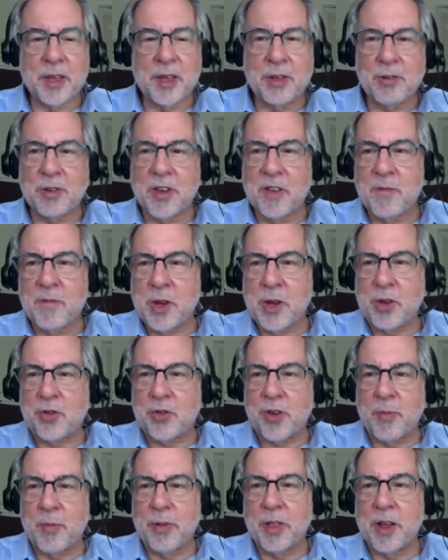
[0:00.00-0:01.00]
You give me
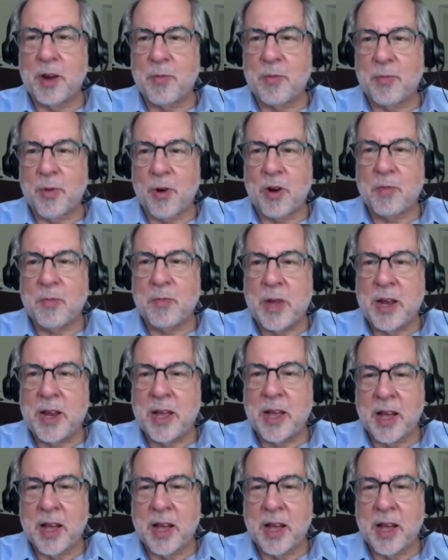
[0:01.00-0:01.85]
trouble at a board meeting,